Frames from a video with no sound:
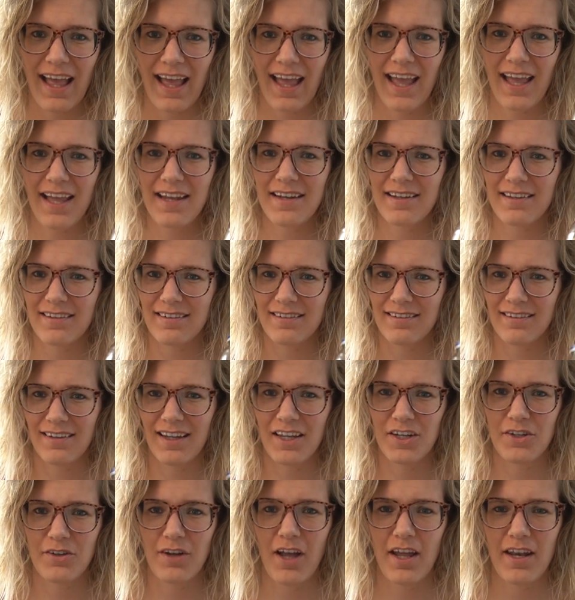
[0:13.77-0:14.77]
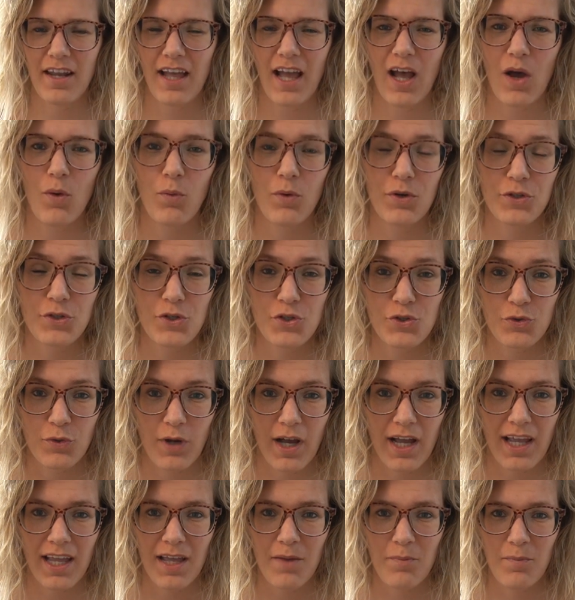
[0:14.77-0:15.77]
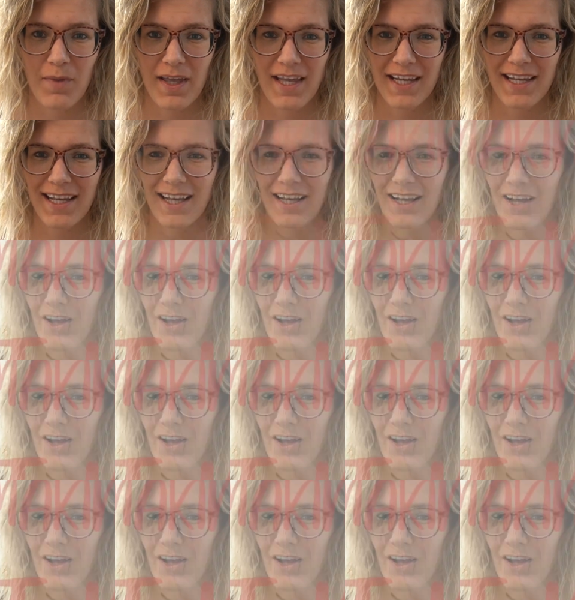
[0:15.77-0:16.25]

and later on I want to try and make